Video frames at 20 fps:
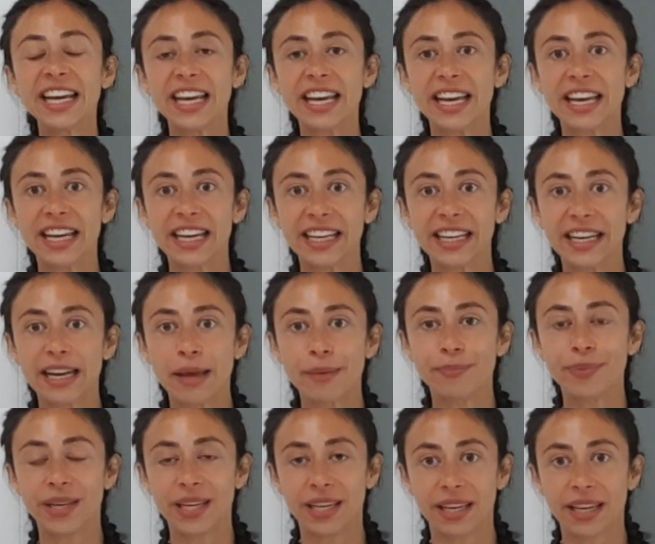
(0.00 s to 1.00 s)
in
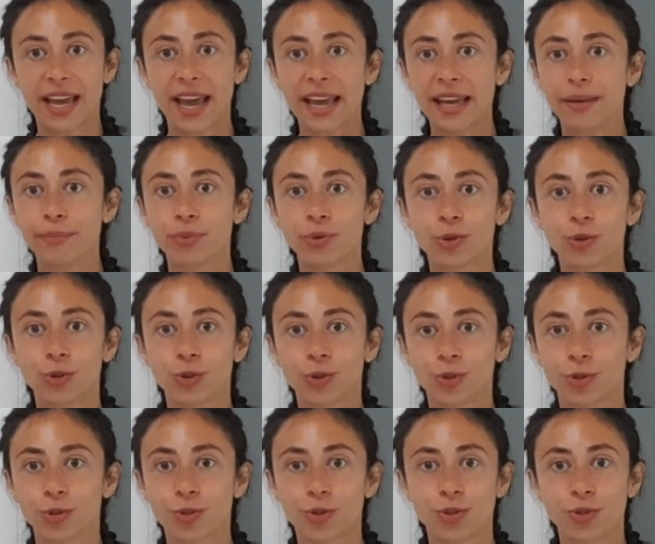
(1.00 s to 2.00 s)
being
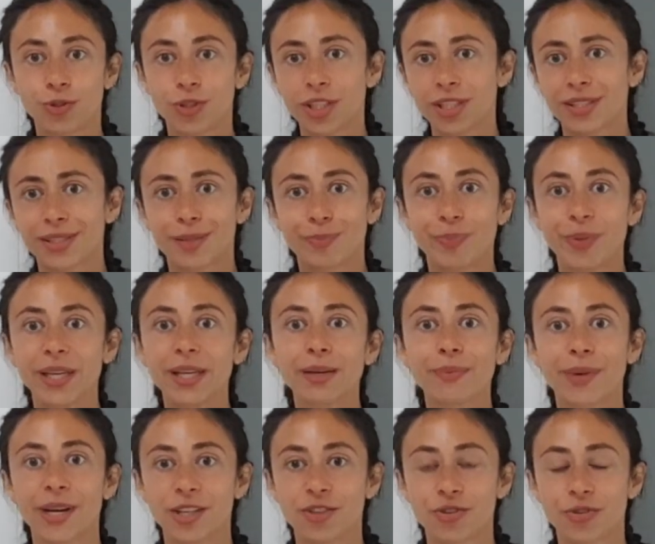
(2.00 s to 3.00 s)
able to just speak
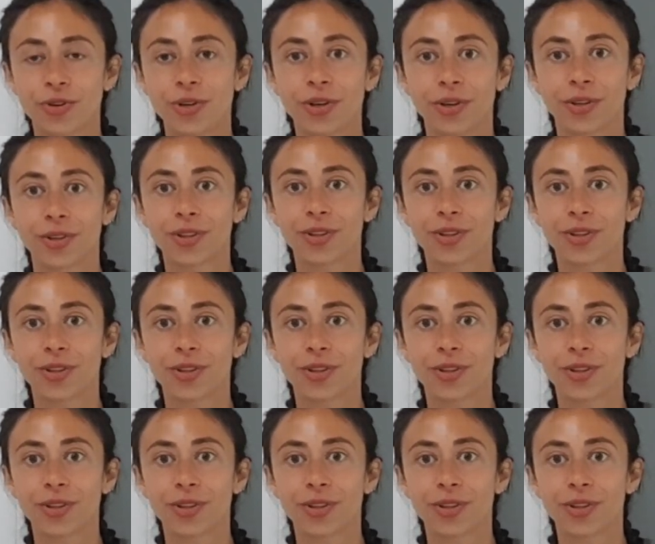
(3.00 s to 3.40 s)
my truth,